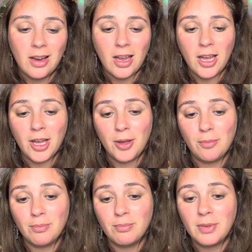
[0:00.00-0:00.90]

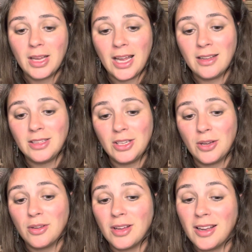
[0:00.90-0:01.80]
And you
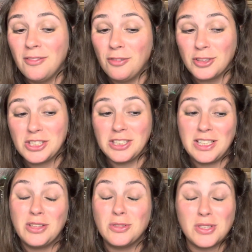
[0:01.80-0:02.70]
know, unfortunately,
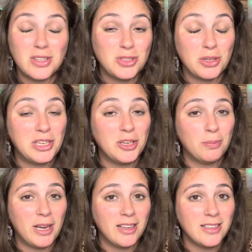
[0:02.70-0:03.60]
those are the trickier
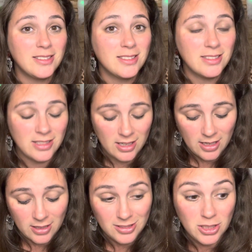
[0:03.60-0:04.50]
palettes
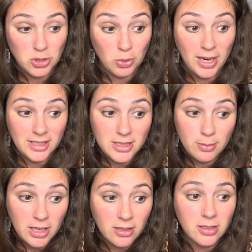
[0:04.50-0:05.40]
to try to
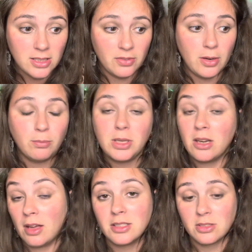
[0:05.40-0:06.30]
make looks from
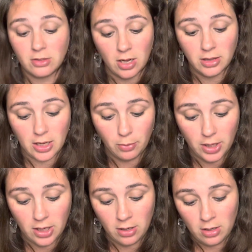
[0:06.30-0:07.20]
because they're not that
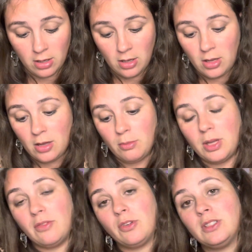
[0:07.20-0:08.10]
way.
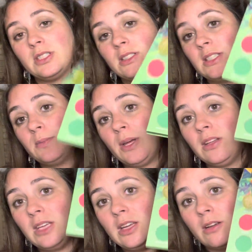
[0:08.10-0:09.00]
Like for instance, this
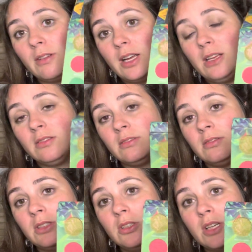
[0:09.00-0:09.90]
palette here, right?
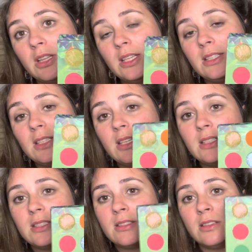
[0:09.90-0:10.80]
You look at this and
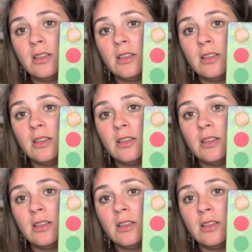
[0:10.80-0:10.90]
it's